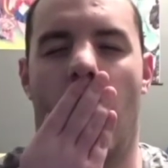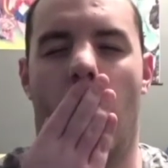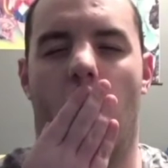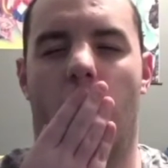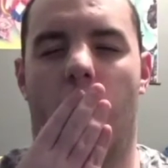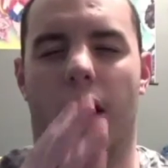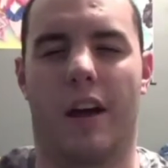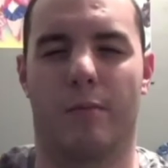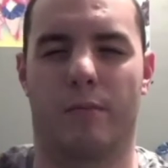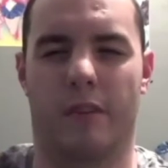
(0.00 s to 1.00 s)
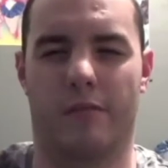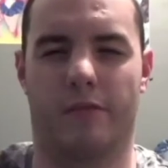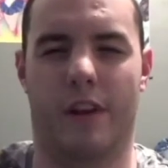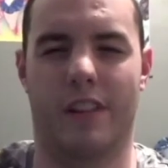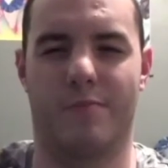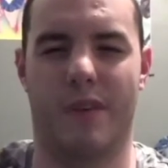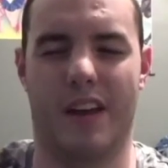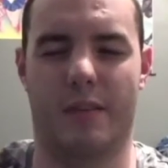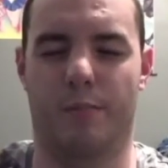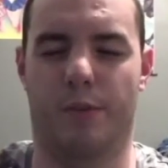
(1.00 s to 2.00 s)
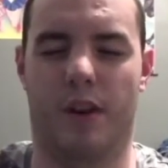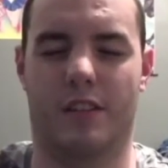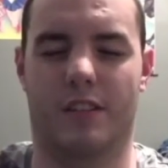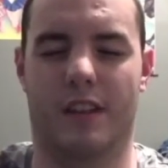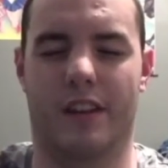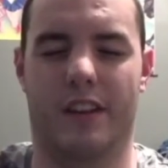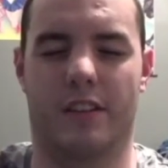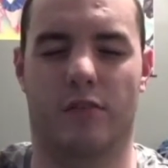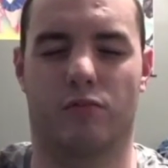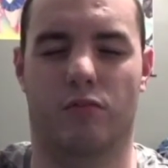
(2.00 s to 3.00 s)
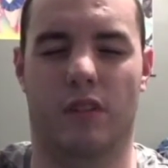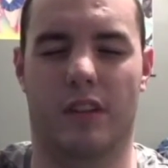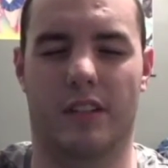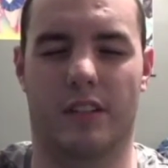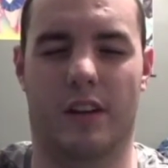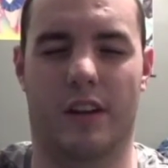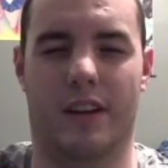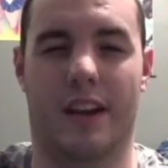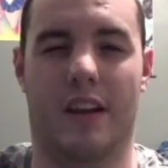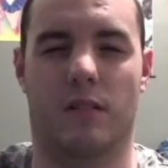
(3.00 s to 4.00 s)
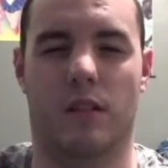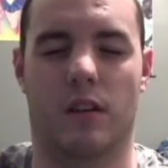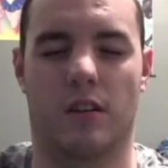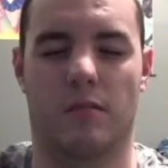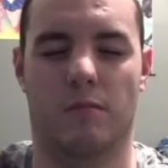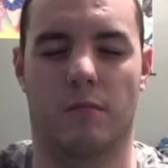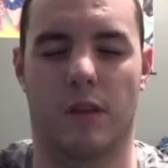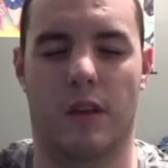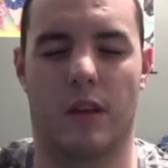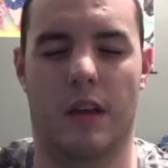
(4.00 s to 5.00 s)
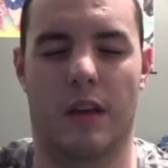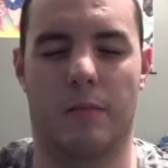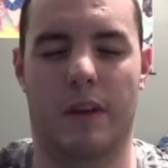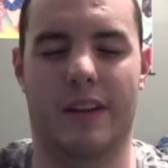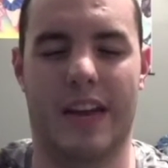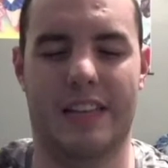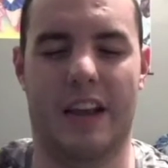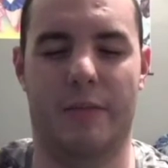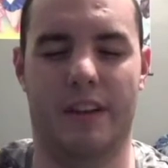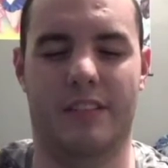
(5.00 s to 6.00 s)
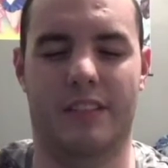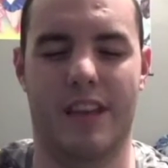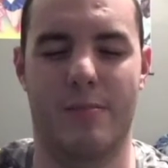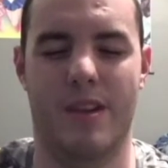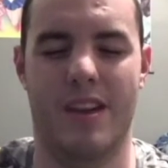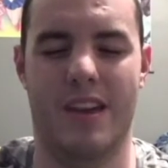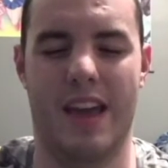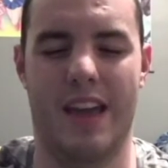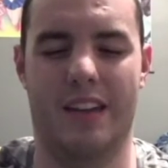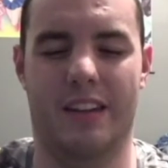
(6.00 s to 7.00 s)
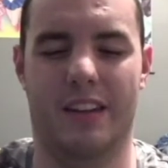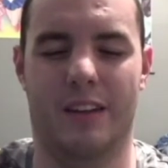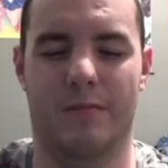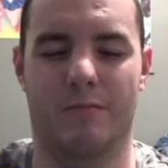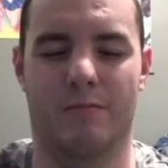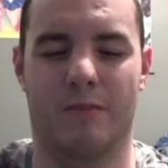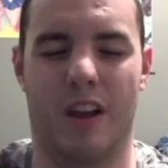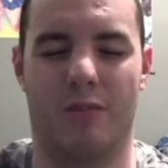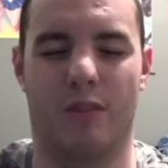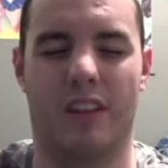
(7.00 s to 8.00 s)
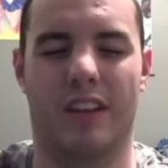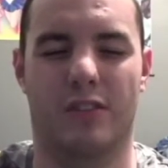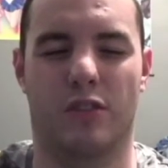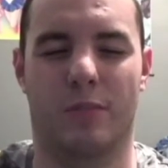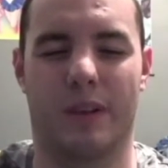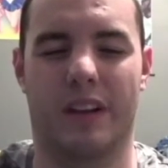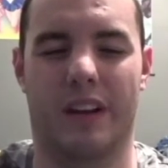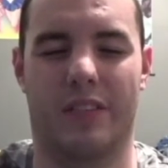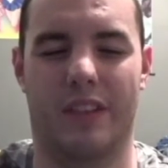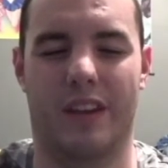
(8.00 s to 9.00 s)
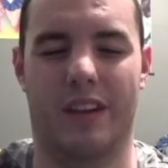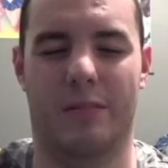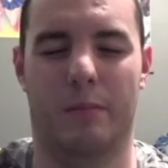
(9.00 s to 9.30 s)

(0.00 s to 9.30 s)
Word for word: Oh, I'm, I'm finally back in Boston, and it's really dark out. My dad's happy to see me, and I really enjoyed being down there.